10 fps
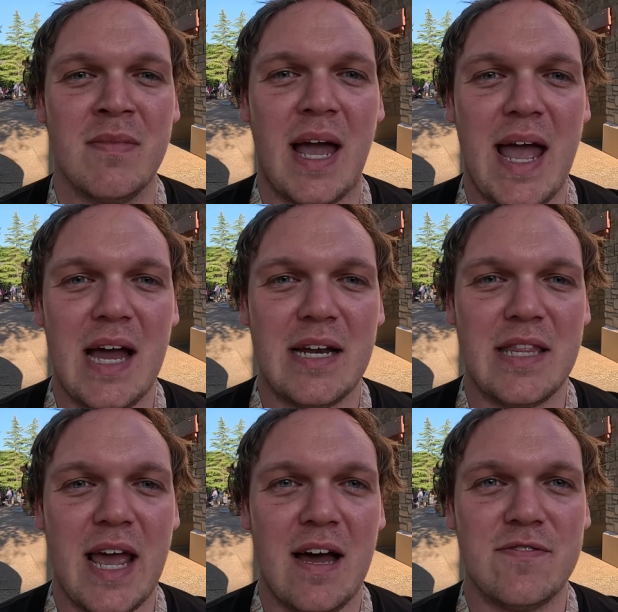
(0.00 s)
and
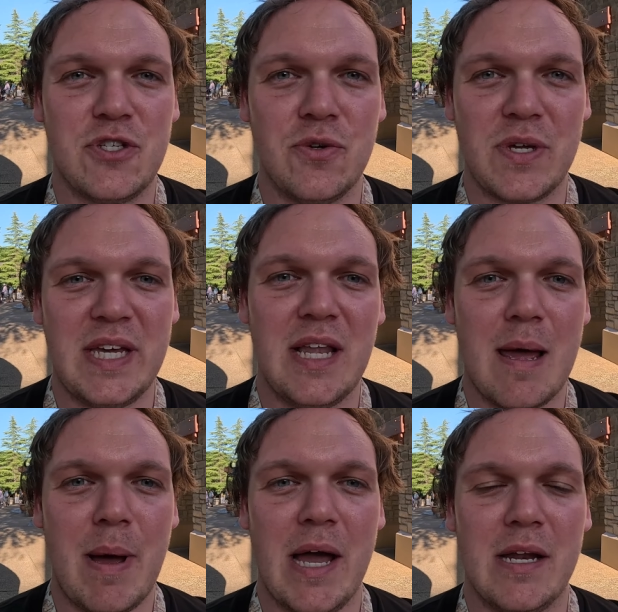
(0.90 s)
they have two key
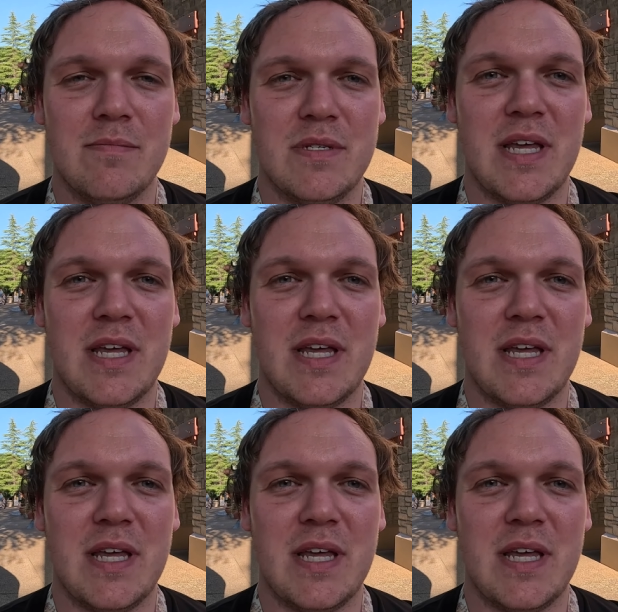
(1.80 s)
lime items.